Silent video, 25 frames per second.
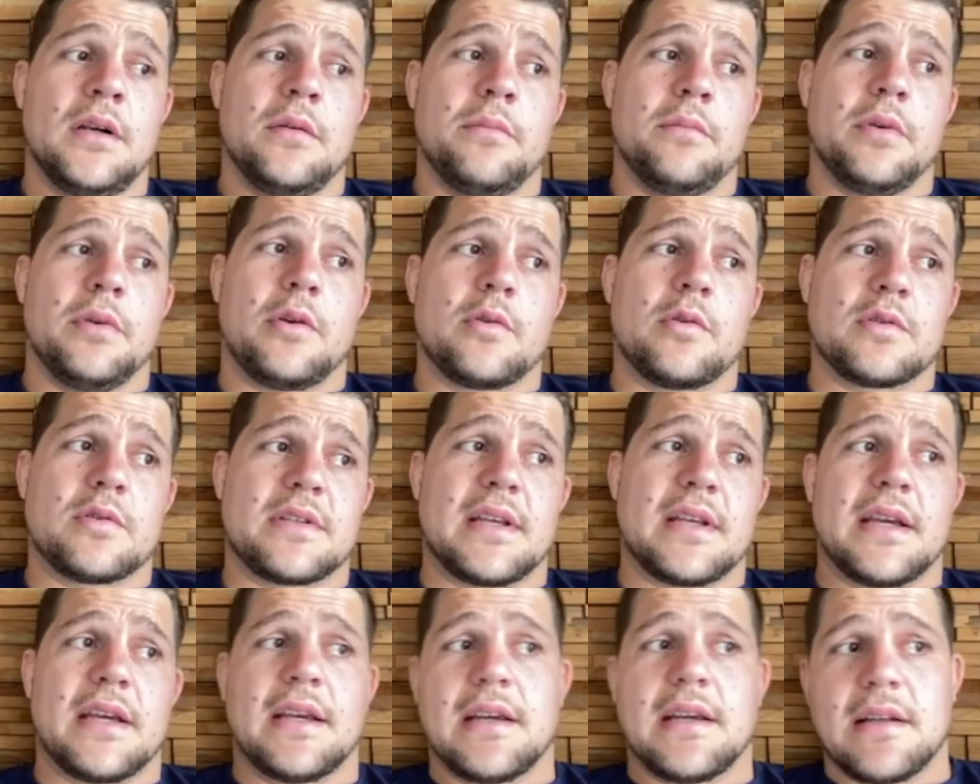because
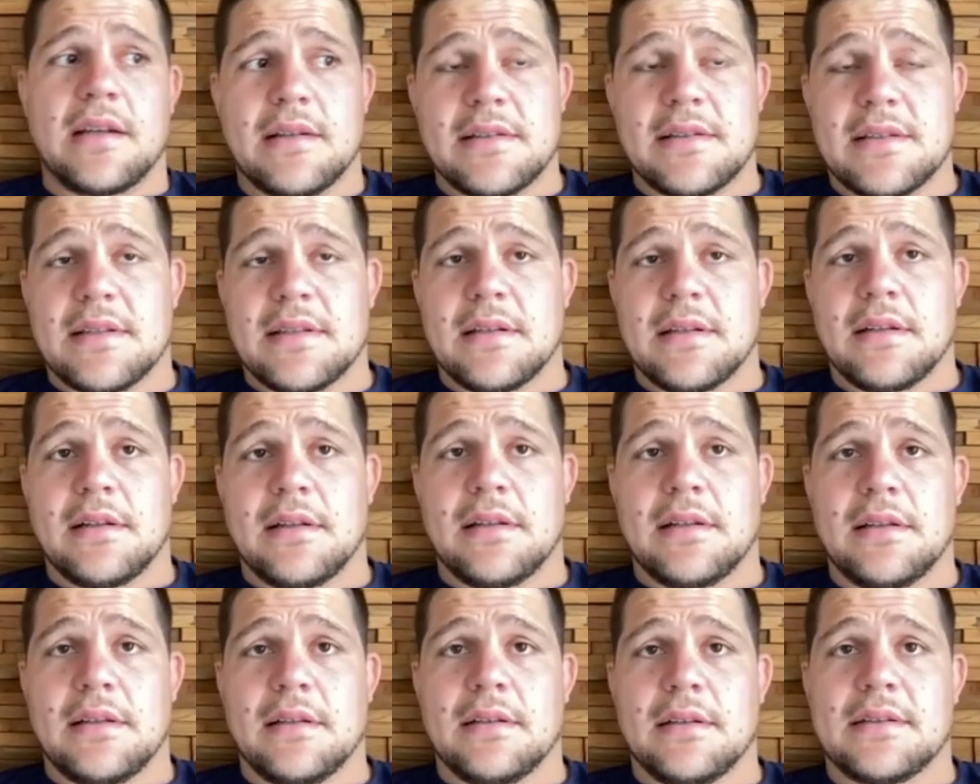they can
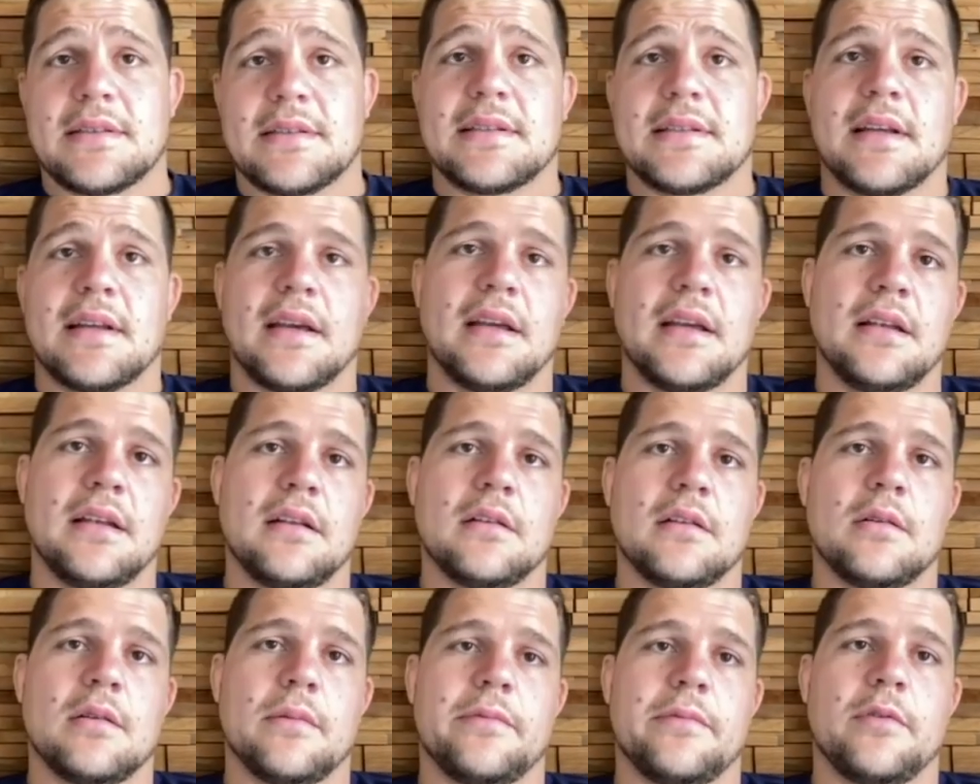still stay in the
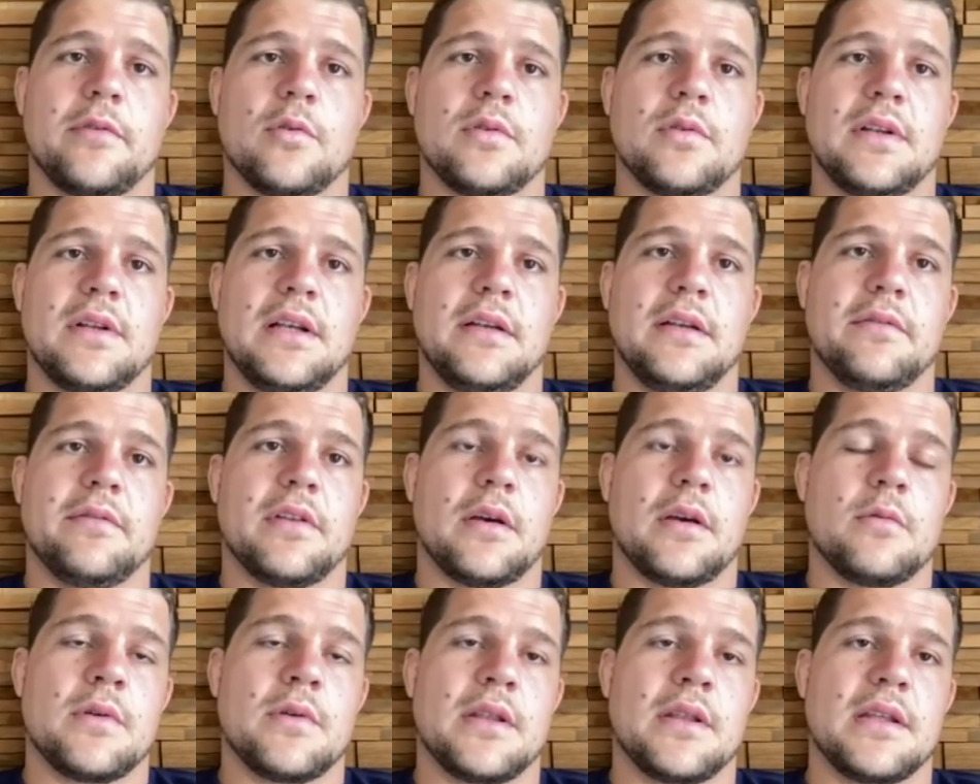top 14 if
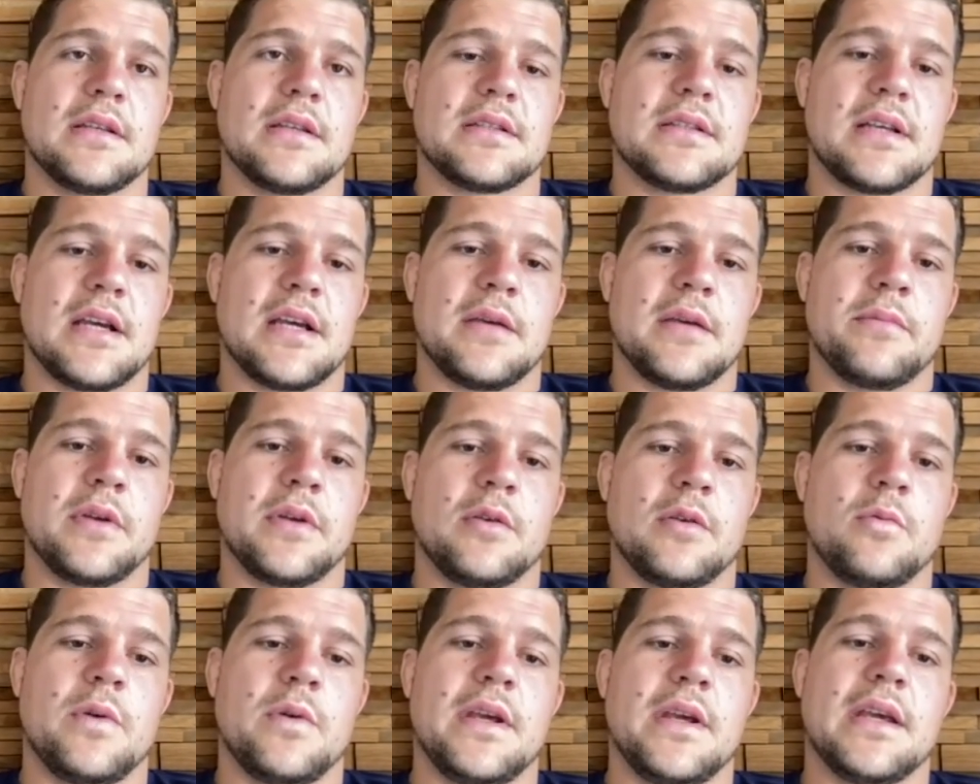they win this game
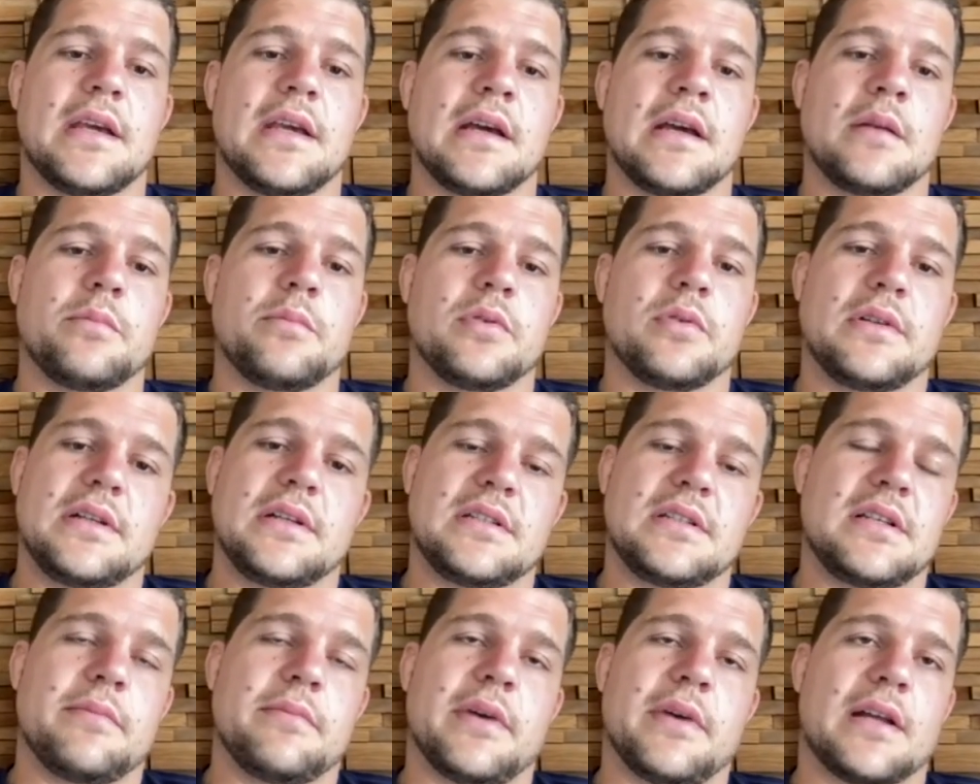and we can
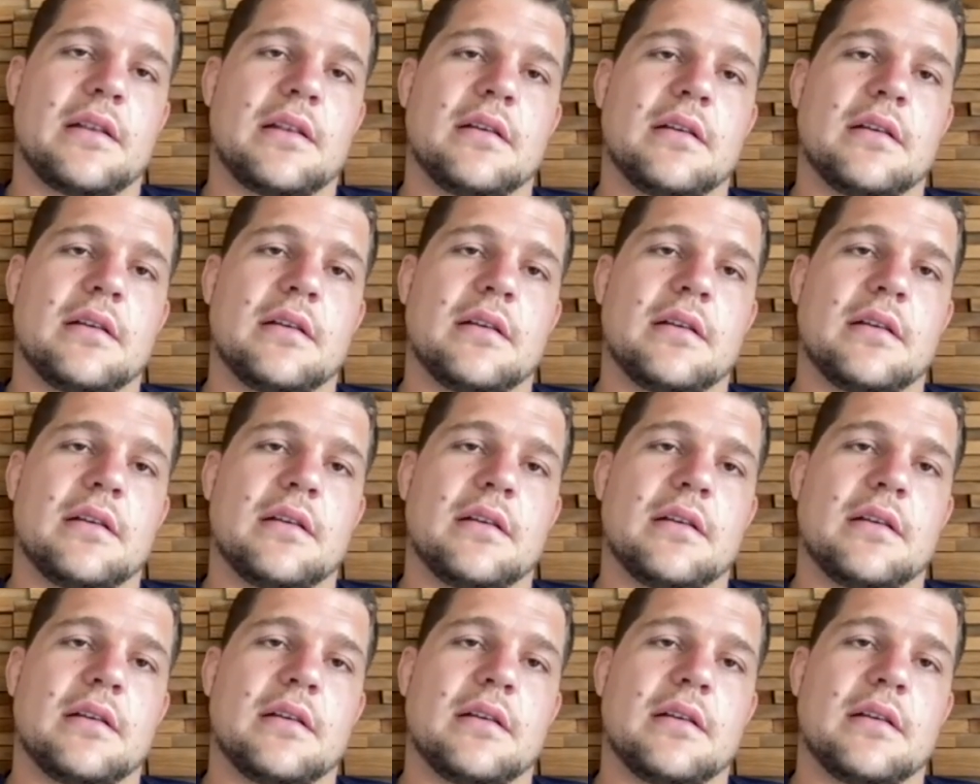potentially make